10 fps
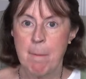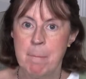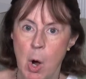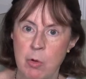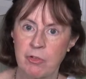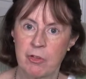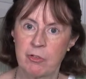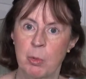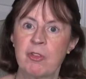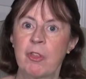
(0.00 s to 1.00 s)

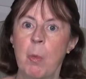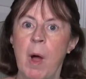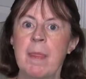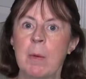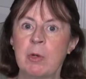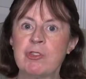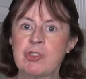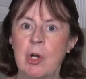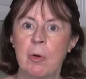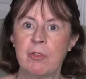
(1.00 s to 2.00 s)
Moses was the one that was
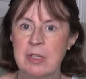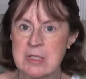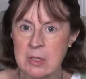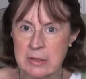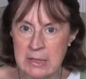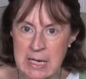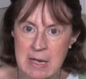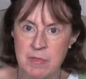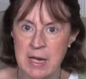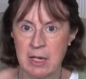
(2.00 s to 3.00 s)
chosen to
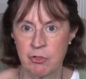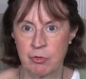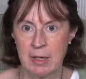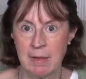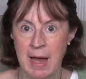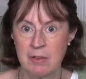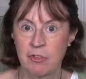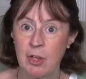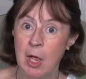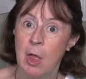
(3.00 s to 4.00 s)
lead the
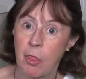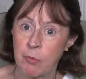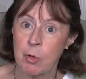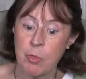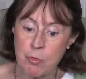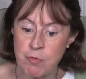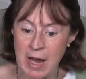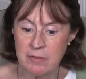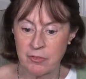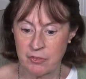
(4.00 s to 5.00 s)
Israelites through the
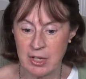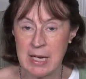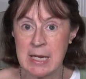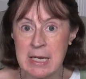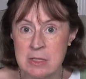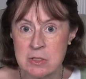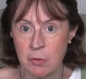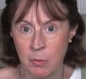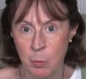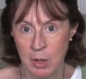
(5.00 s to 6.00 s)
Red Sea
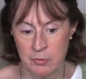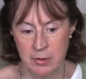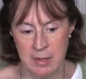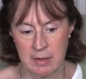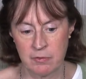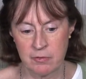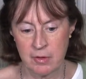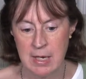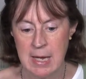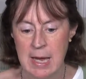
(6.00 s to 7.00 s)
into the wilderness.